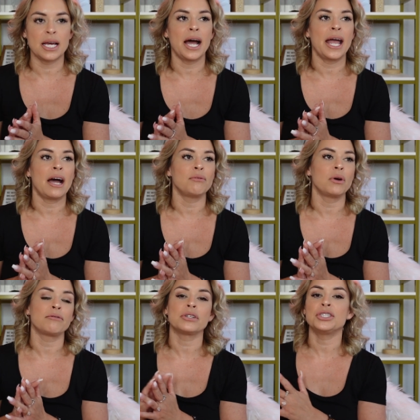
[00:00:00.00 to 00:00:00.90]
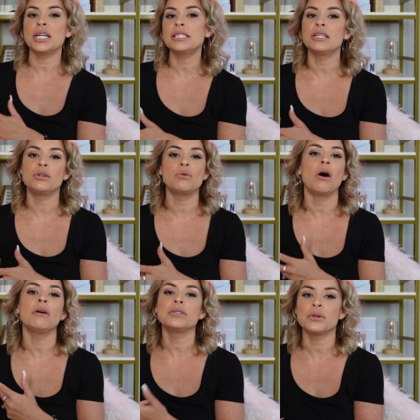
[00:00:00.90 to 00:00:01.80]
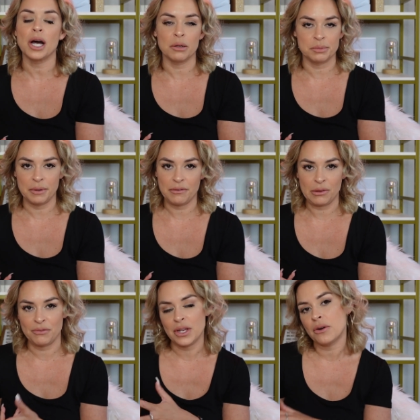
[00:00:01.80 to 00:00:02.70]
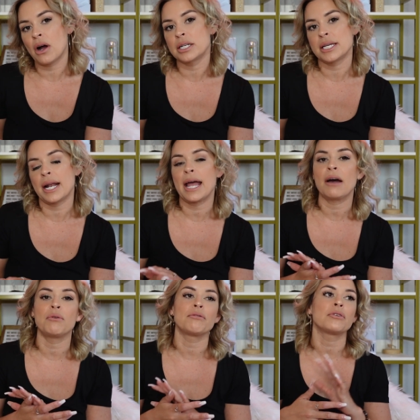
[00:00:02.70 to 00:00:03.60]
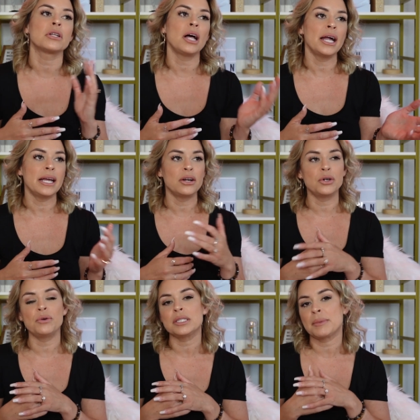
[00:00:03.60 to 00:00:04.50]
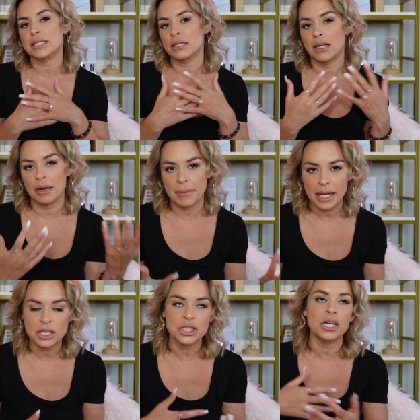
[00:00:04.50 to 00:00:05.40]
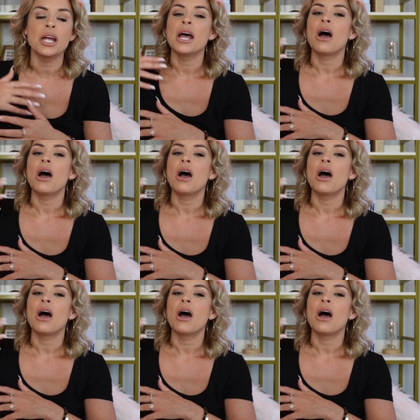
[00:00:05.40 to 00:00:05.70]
I have one for Jason, who also helped me with video content. I have one for Claudia, who is my salon manager.